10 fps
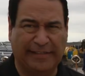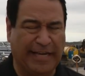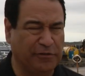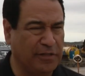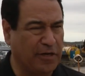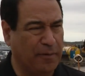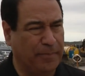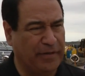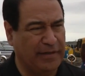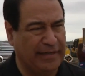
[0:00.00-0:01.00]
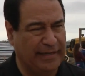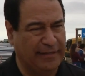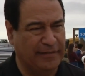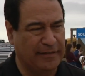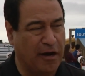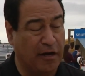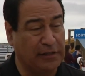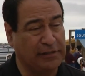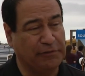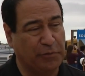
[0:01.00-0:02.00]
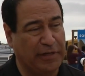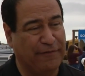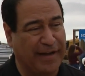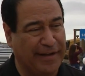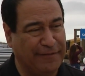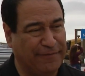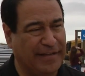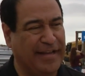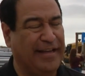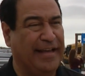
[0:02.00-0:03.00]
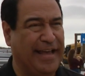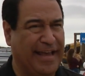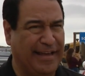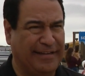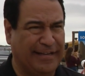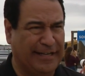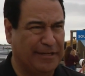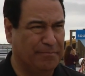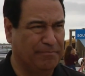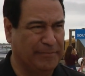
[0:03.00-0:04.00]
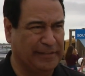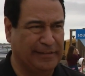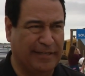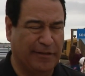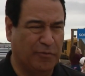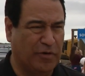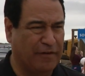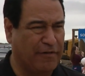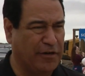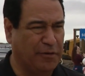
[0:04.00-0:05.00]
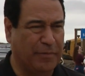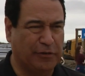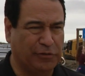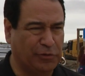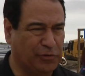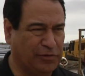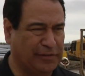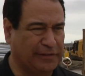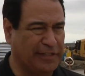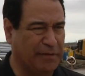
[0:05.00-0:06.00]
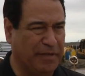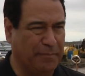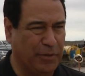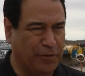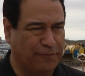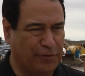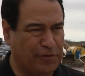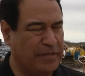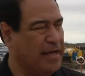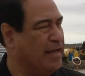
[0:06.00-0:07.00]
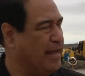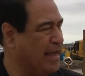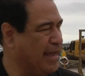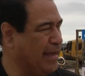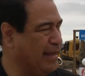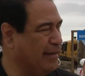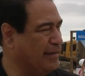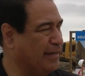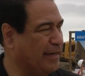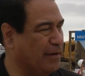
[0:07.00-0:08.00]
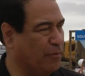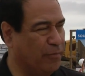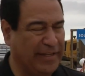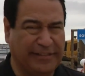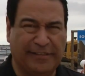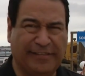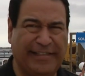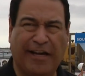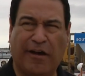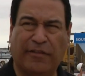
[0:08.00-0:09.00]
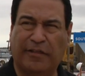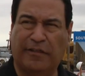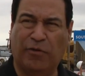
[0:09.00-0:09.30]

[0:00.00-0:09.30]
scheduled to open in August of 25 and um, it's another one of our new middle schools. It's going to be beautiful, and uh, we just see all the